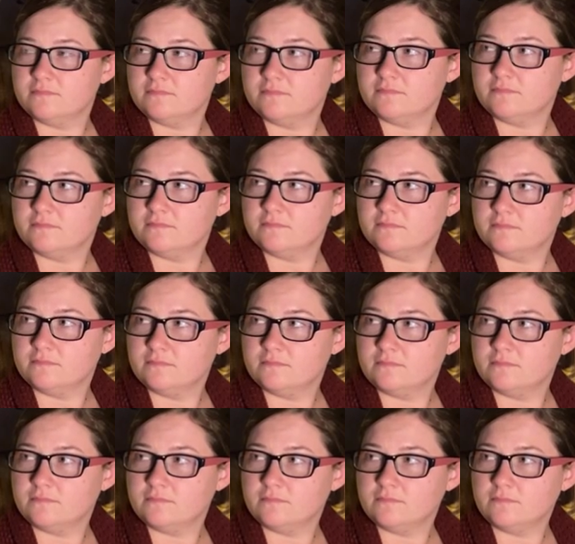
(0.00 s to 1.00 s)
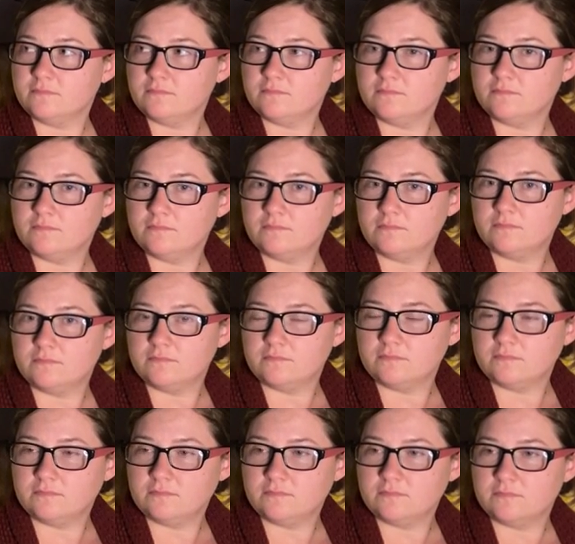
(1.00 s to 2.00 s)

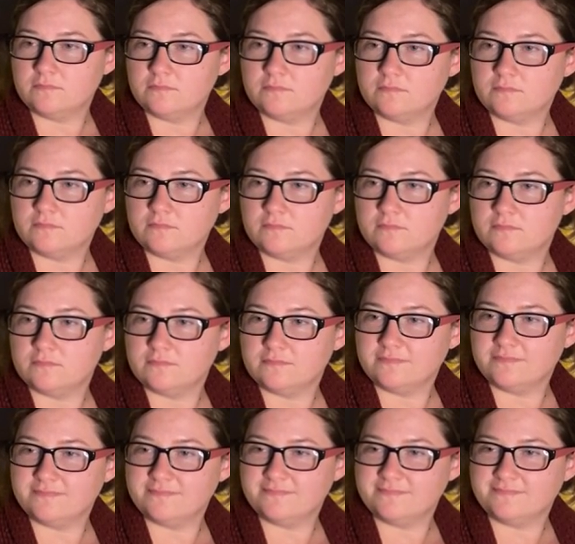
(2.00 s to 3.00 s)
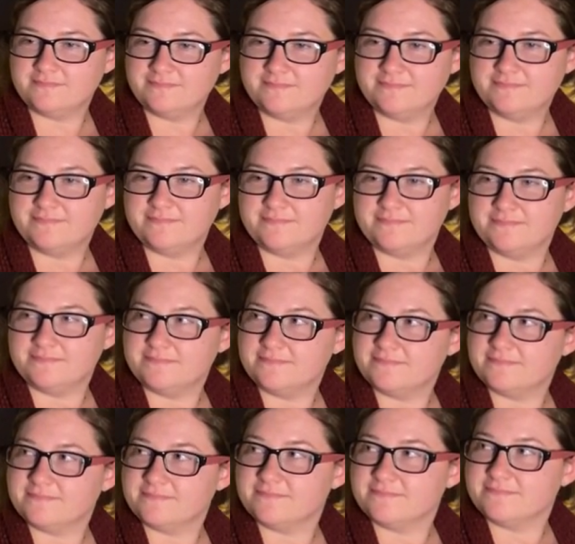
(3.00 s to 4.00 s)

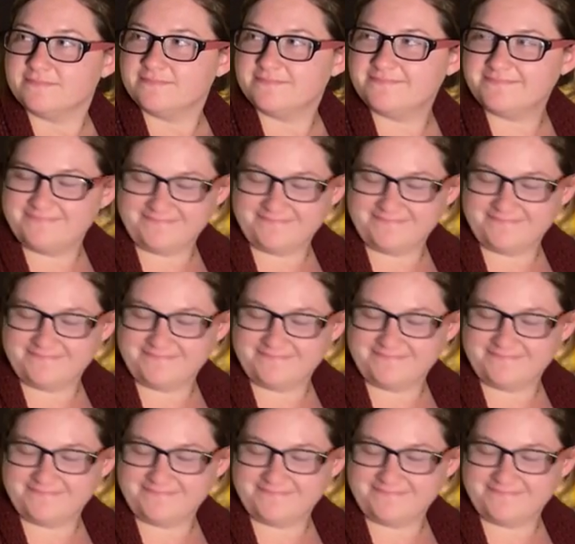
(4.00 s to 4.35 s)
[no speech]